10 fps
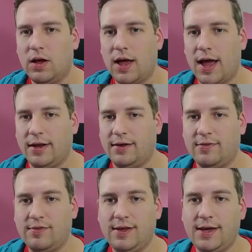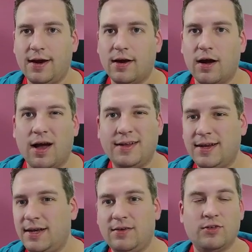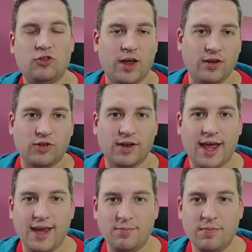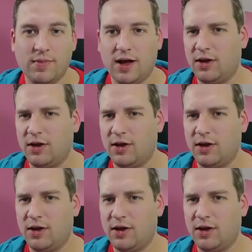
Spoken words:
And you can see here, I didn't even change the name.